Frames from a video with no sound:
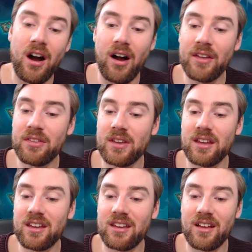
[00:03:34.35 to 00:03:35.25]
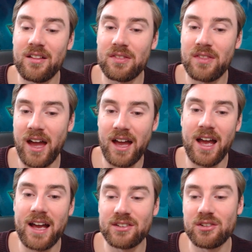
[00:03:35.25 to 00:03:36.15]
I think that
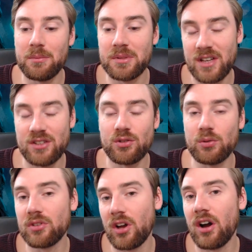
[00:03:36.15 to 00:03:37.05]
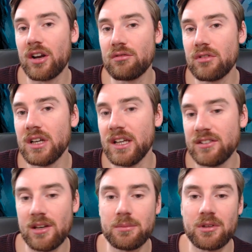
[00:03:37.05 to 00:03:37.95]
has the potential to kind of really
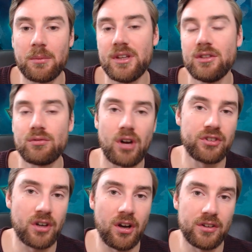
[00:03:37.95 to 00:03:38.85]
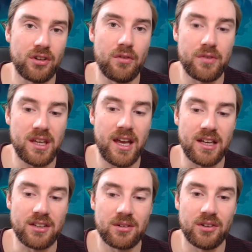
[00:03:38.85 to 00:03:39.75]
tip some of these rush cards over the
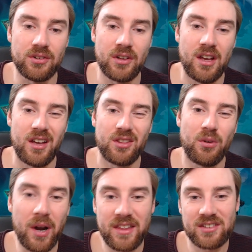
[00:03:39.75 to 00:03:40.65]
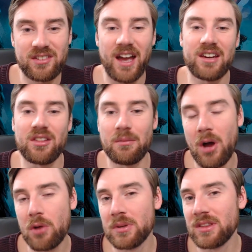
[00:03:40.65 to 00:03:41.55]
edge, because the way they're statted at the
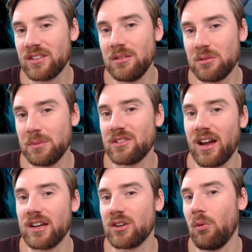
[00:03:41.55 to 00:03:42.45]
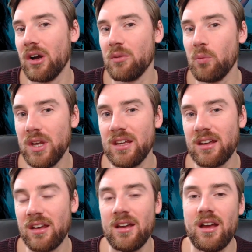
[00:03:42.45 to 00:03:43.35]
moment, they seem to be statted quite
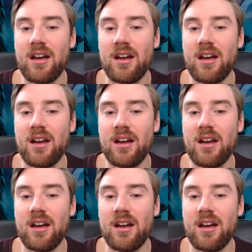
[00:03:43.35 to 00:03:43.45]
weak.